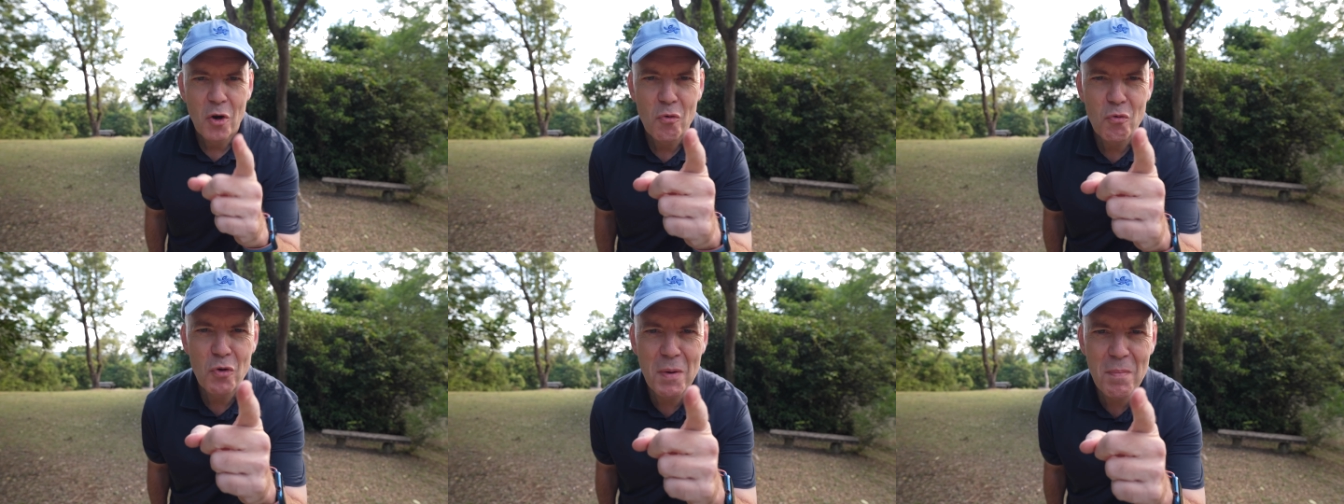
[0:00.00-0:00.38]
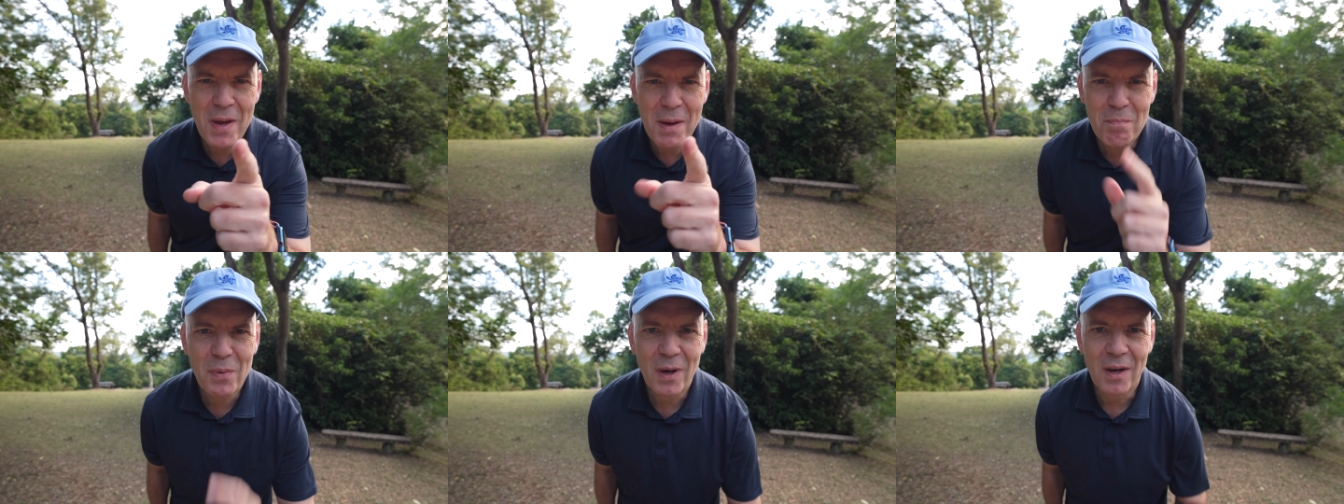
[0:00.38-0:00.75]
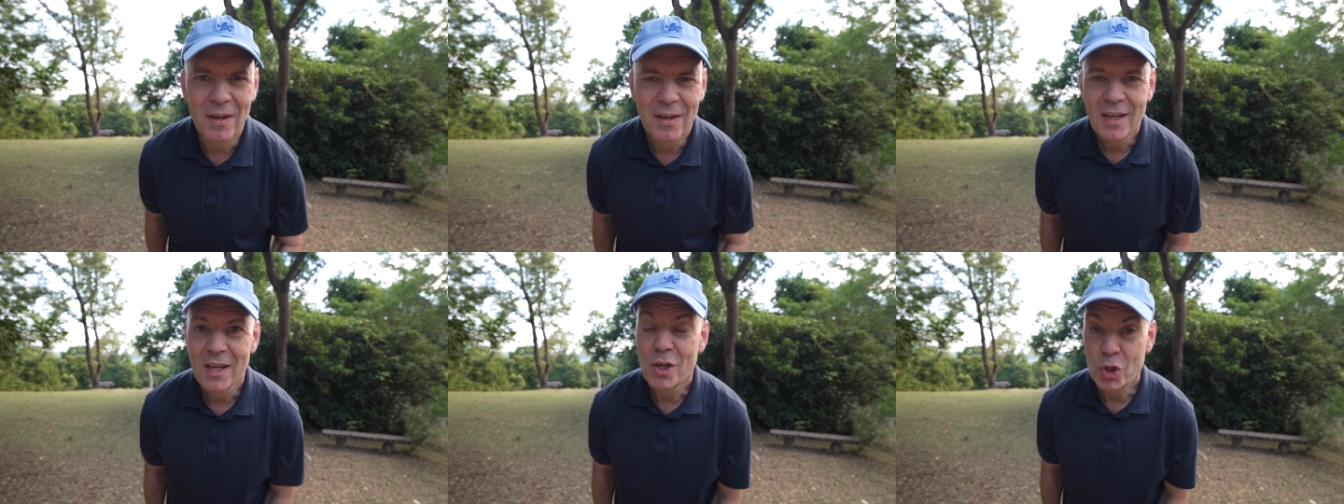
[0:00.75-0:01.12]
Remember,
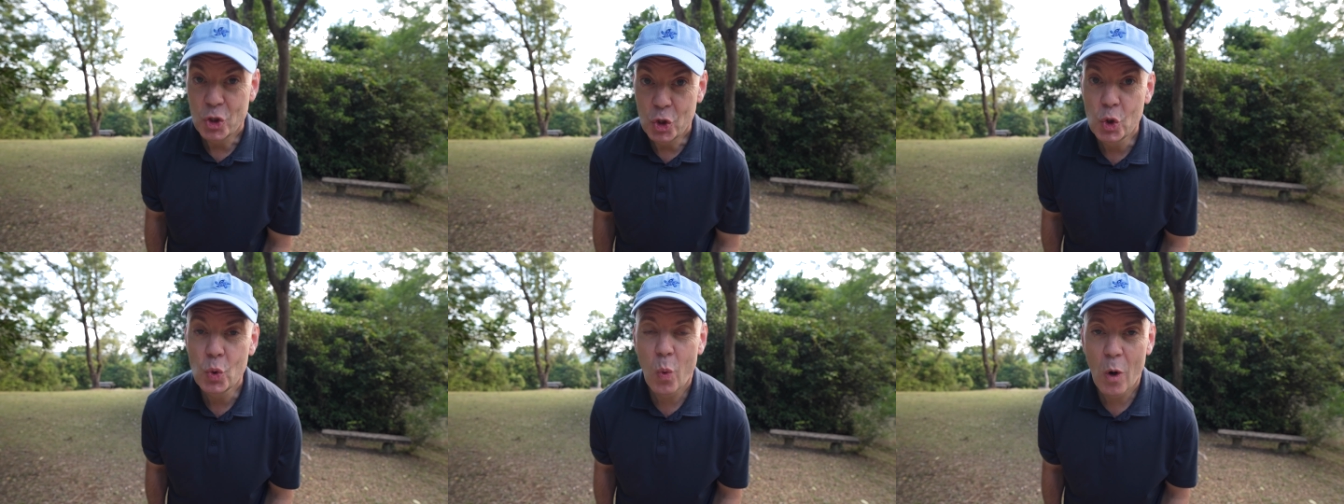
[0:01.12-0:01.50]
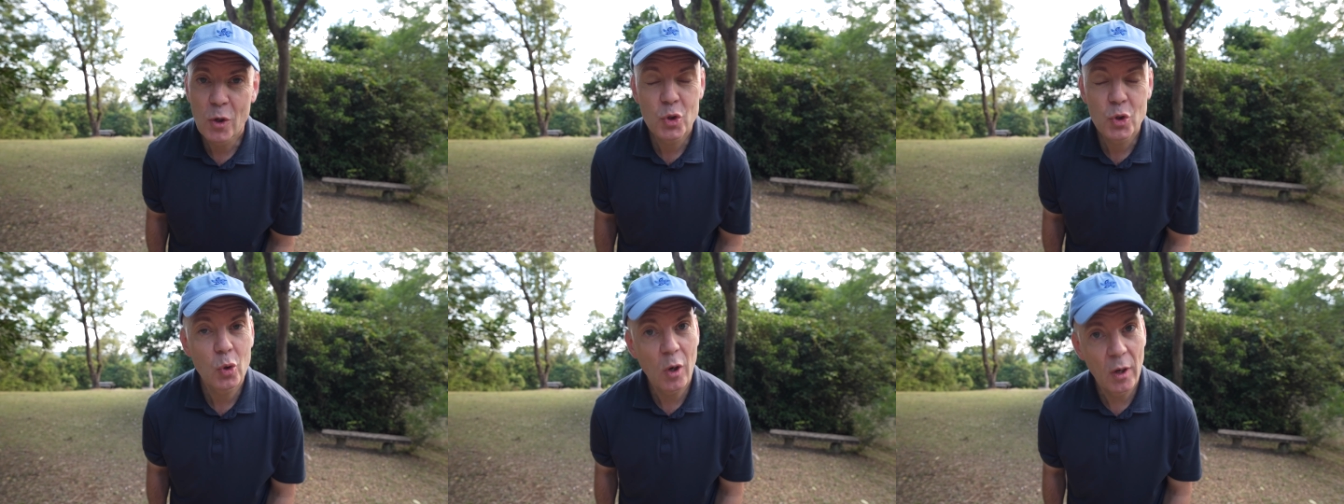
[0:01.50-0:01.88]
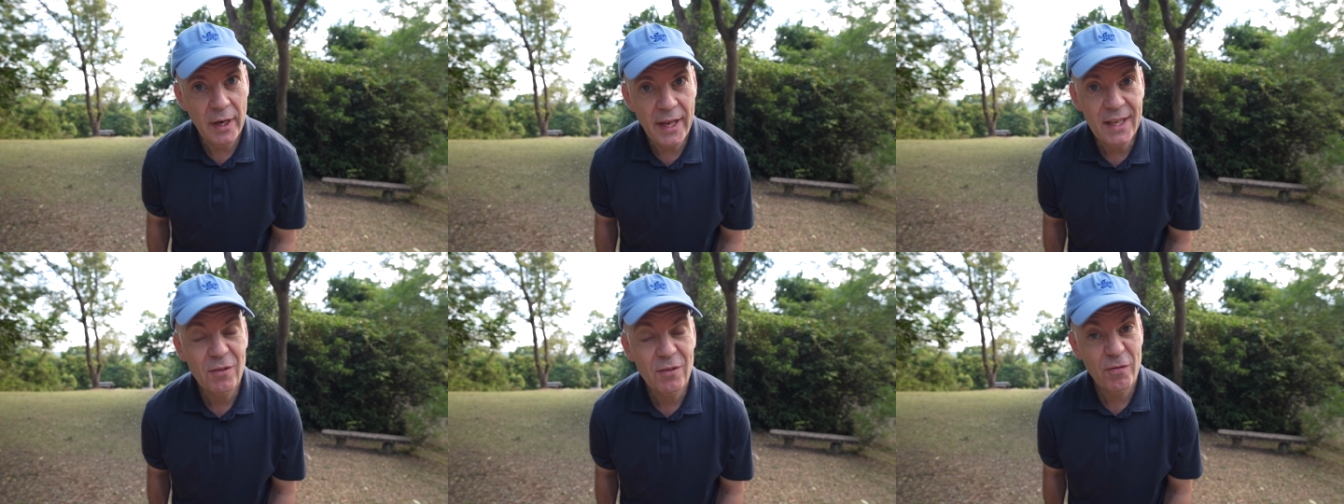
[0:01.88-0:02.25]
you want to
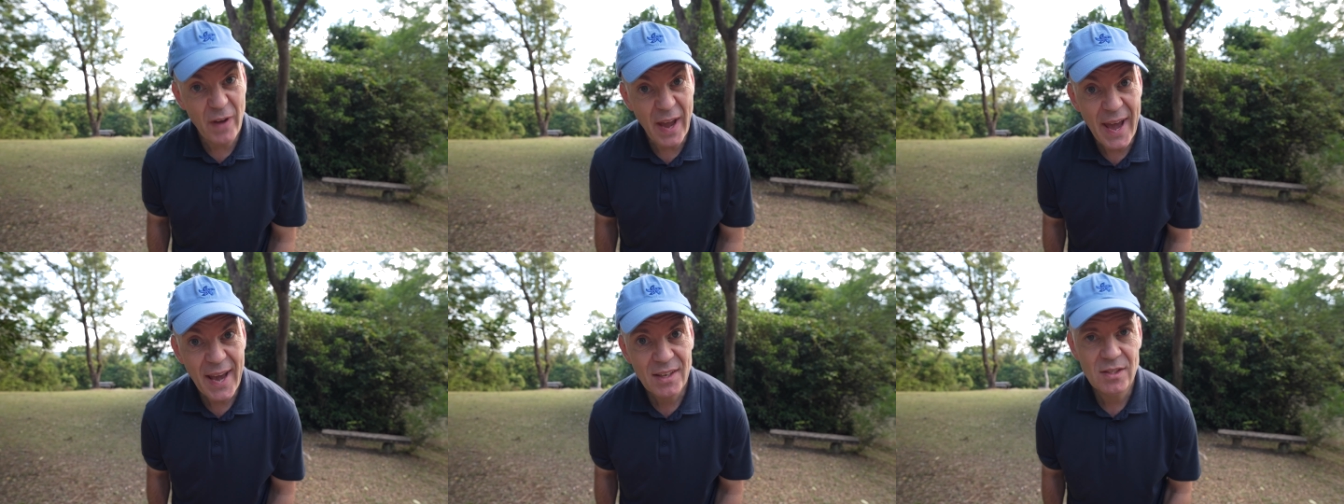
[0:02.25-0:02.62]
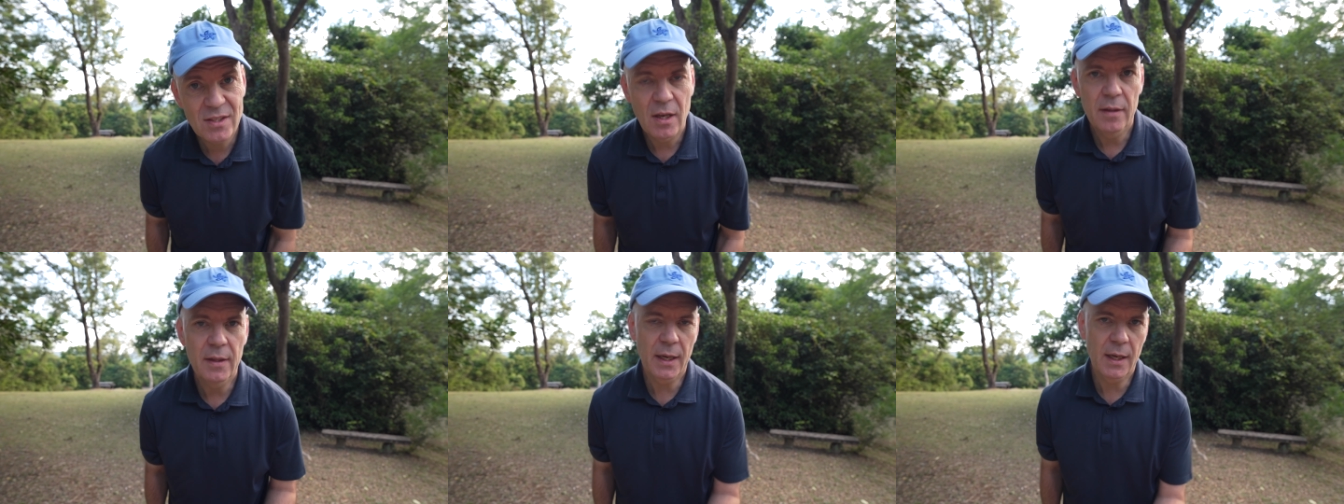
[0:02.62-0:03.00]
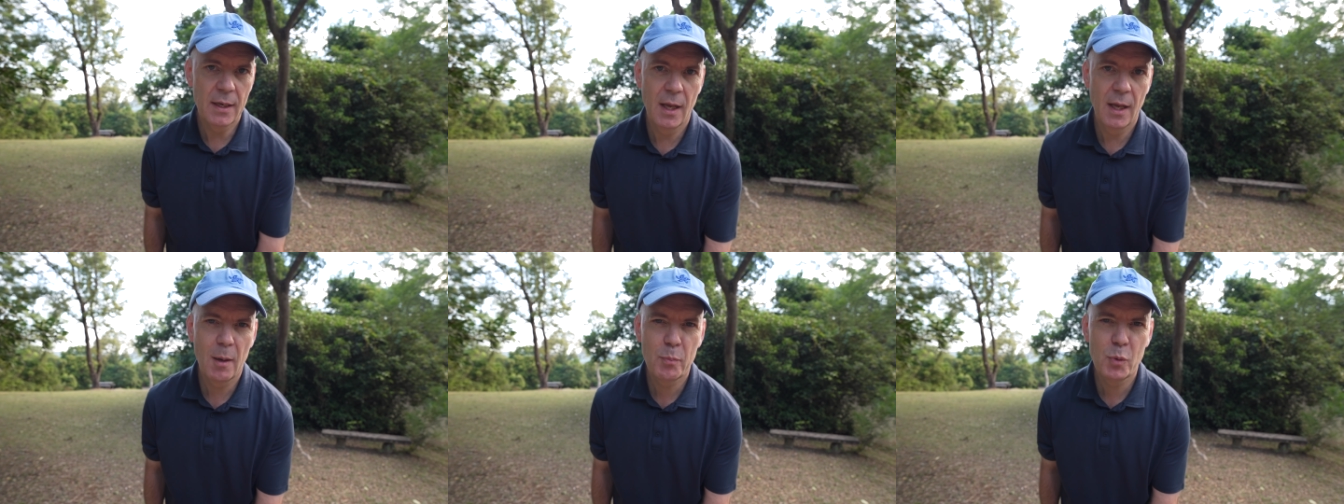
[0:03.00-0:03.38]
collect facts that can
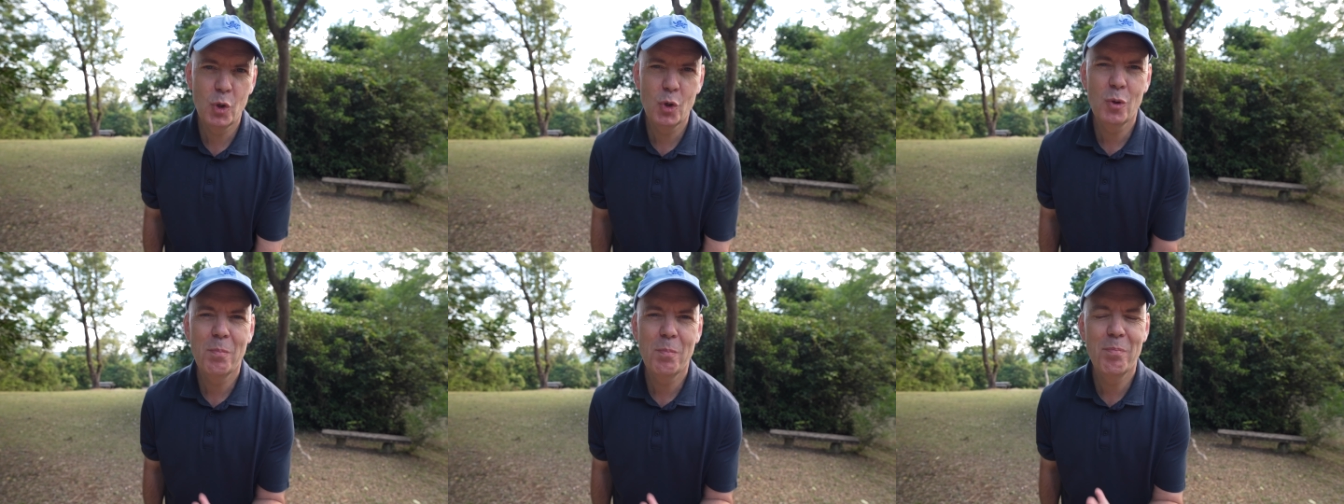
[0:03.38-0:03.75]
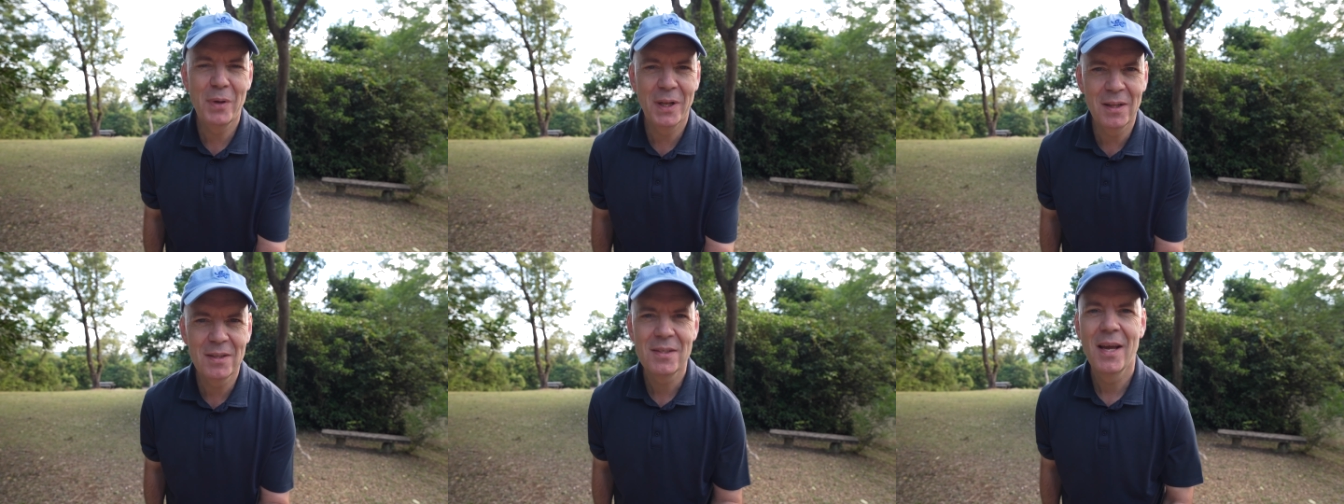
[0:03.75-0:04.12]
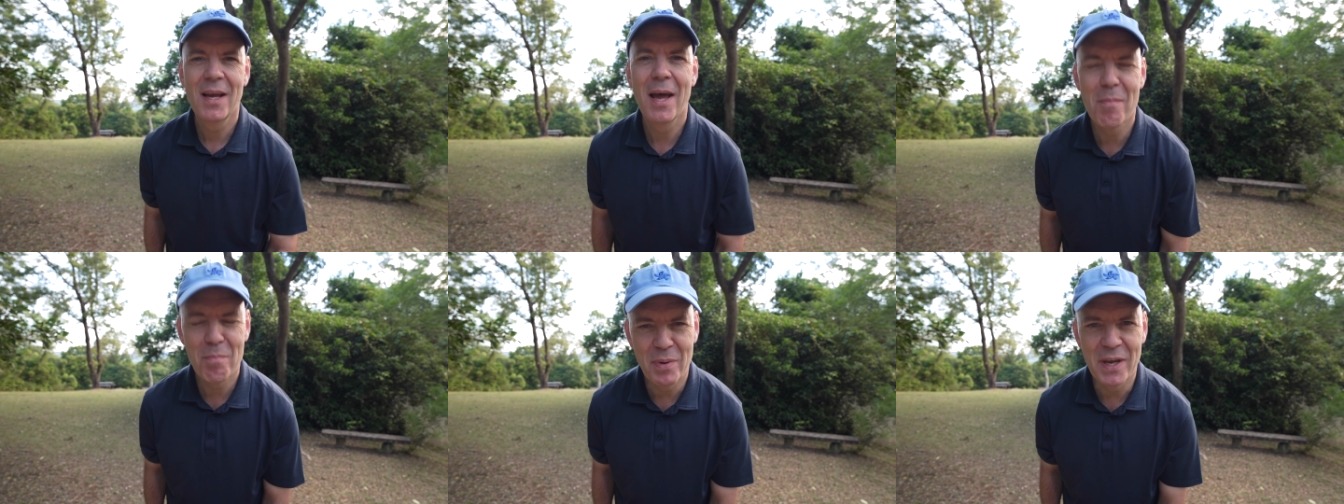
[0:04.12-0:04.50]
help you build
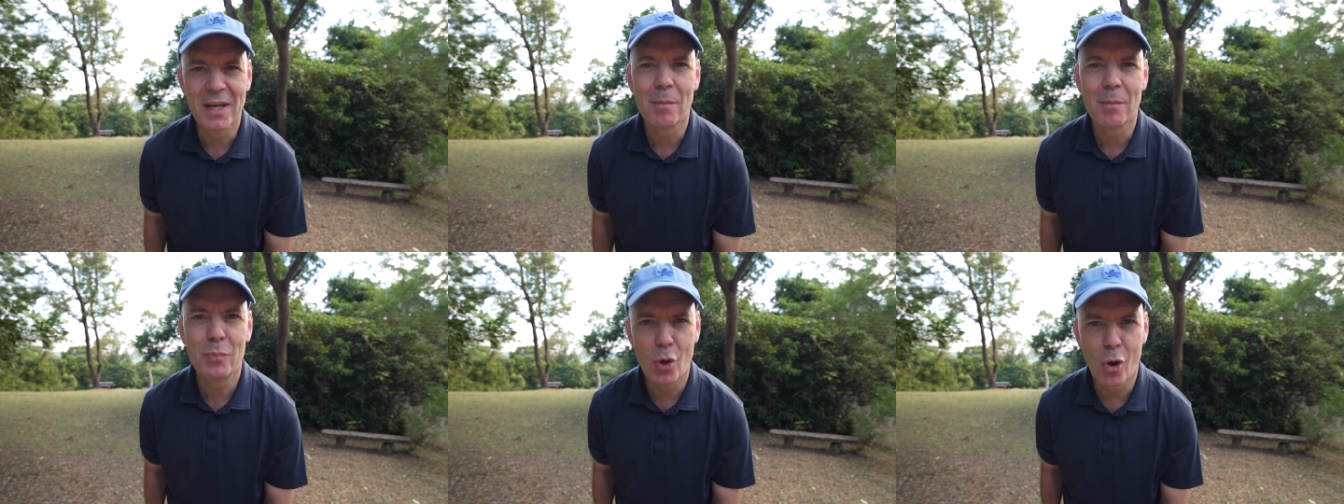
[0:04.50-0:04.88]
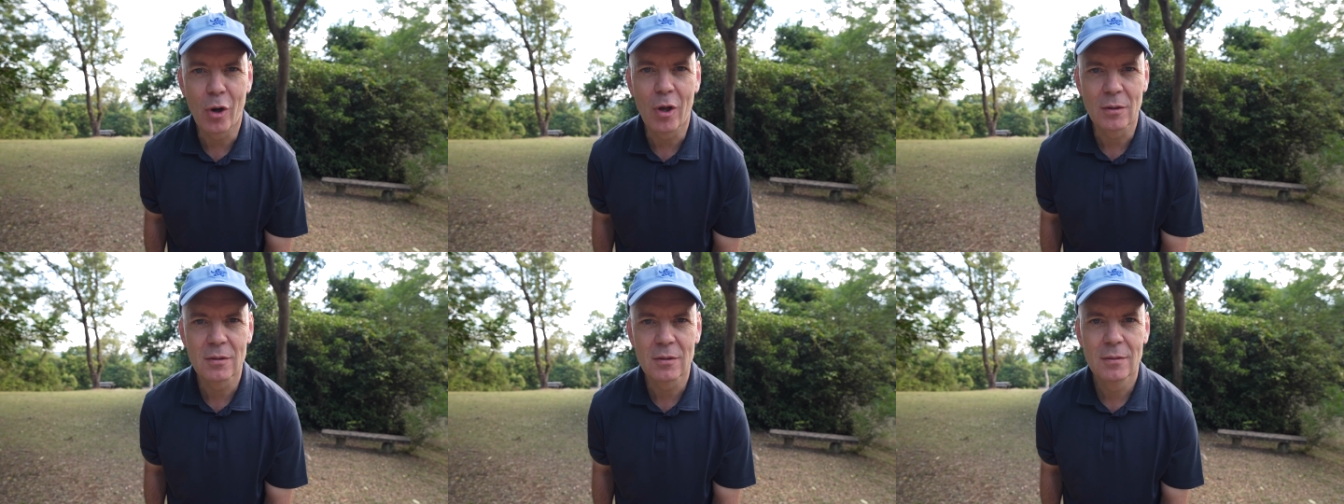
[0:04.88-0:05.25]
a better product.